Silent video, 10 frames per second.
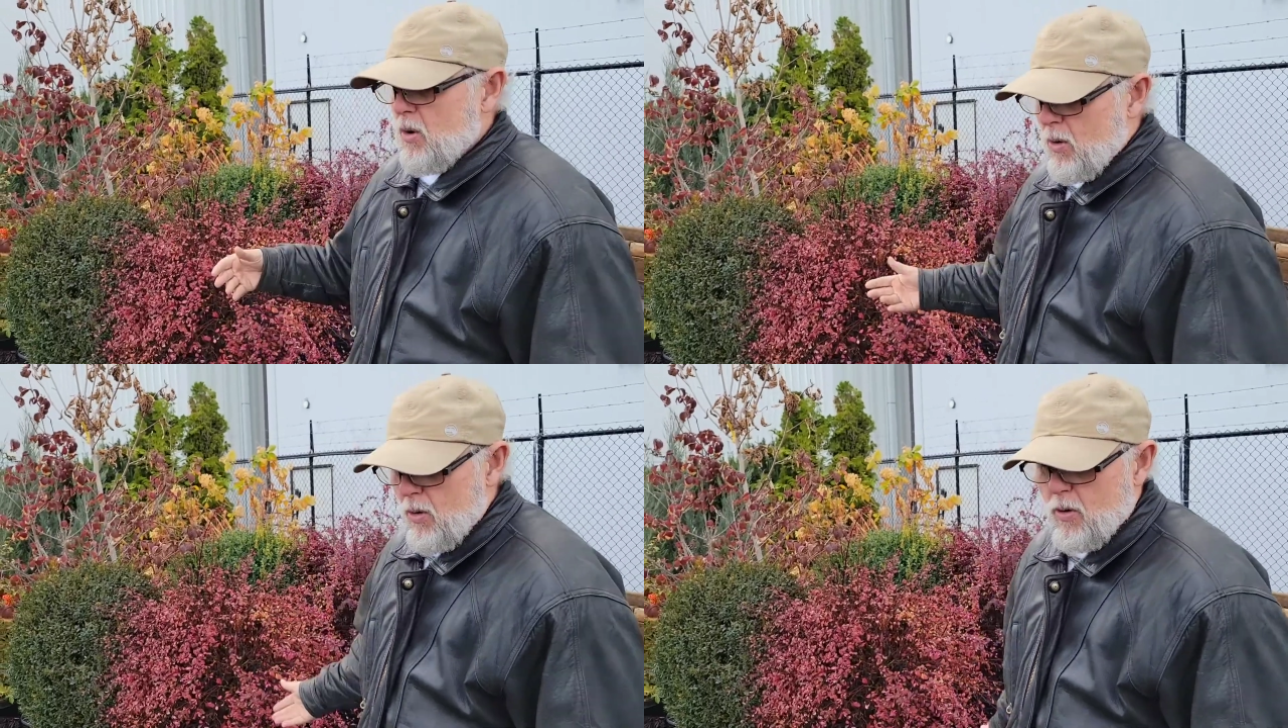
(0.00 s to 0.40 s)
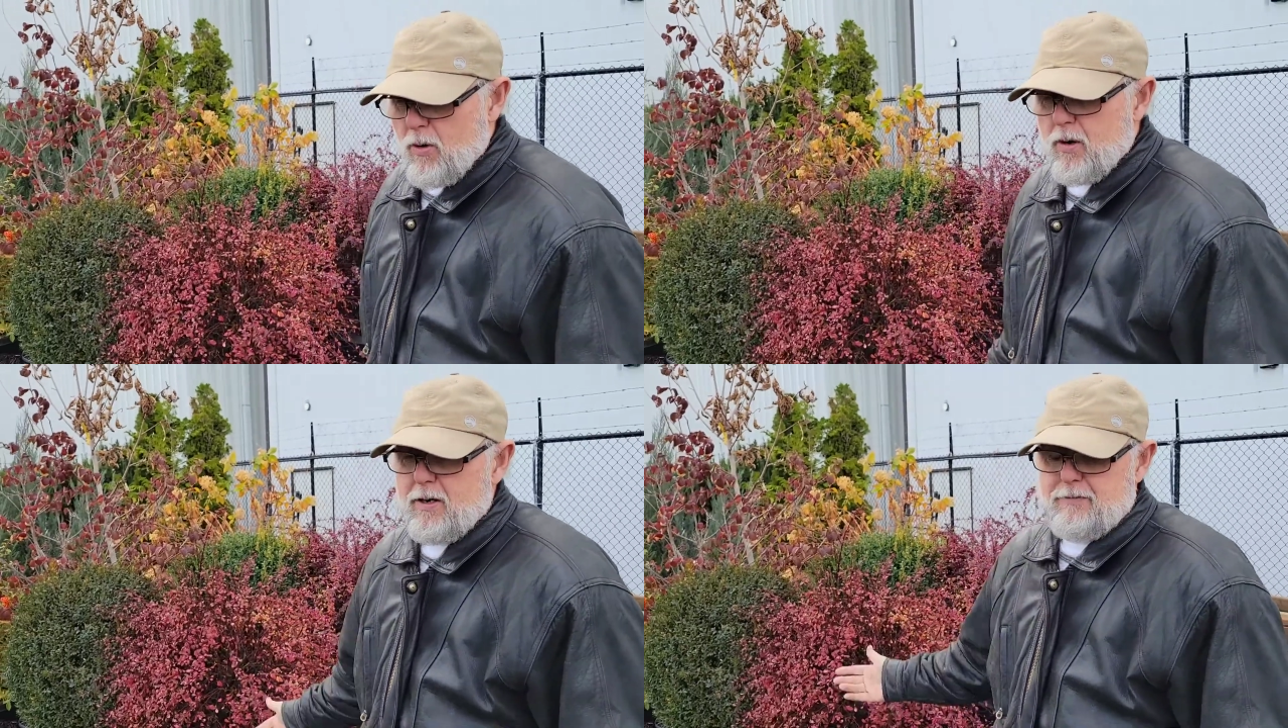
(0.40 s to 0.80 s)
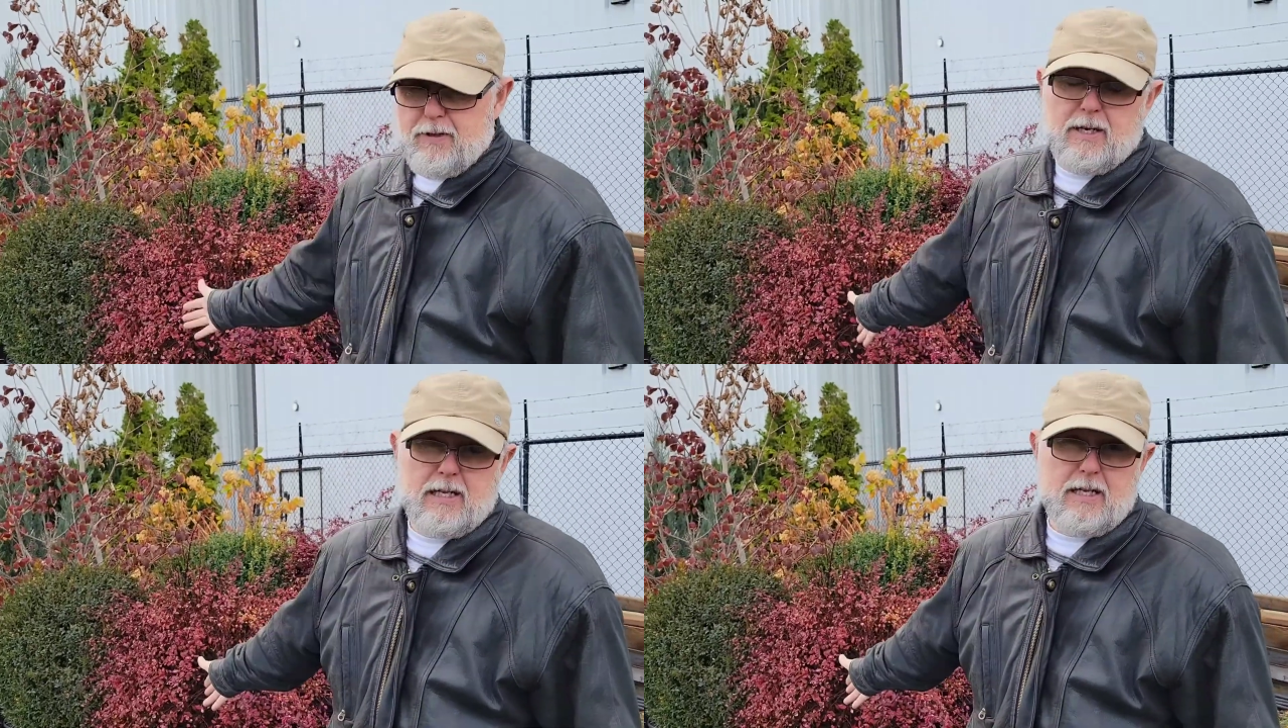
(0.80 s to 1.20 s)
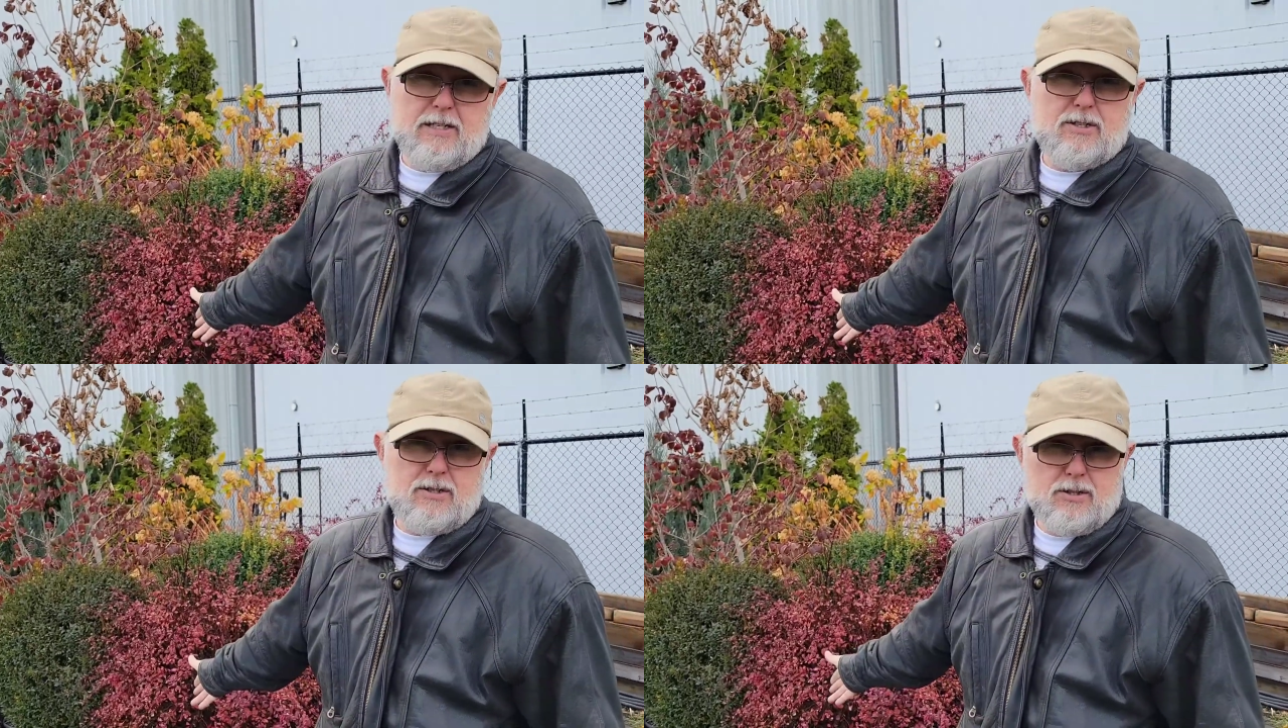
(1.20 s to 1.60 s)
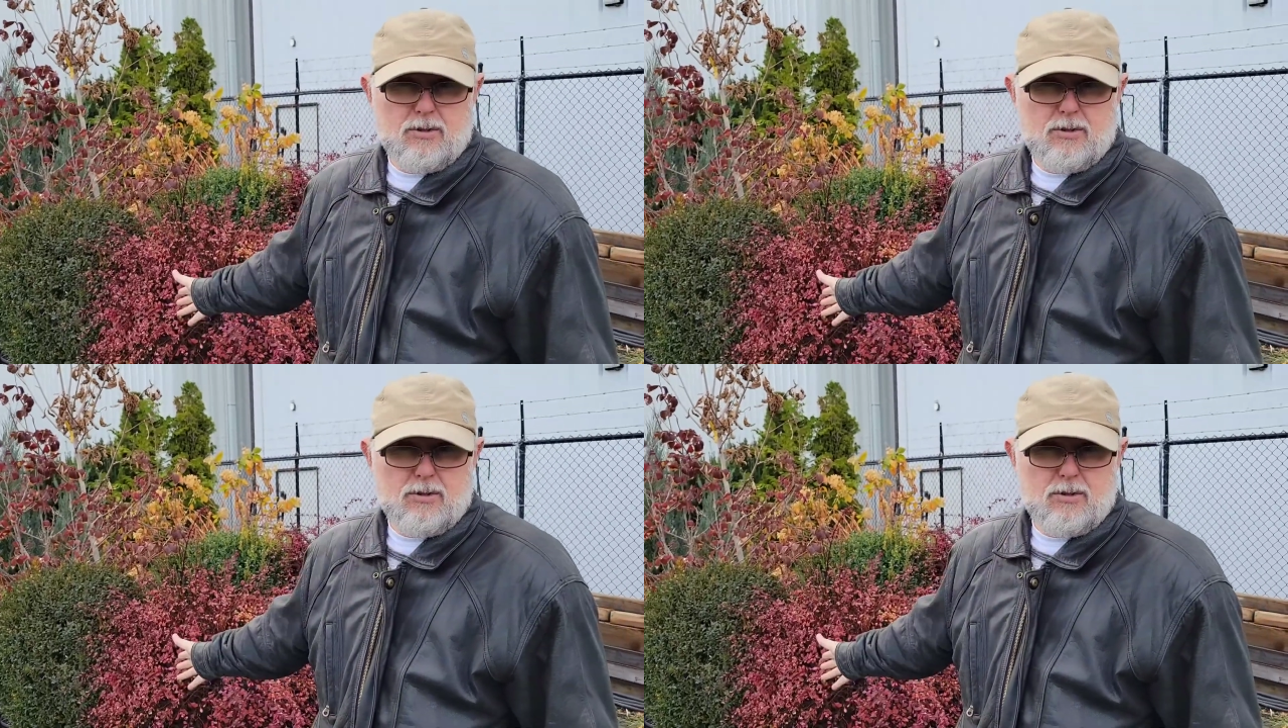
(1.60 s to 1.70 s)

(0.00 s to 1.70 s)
or at very least do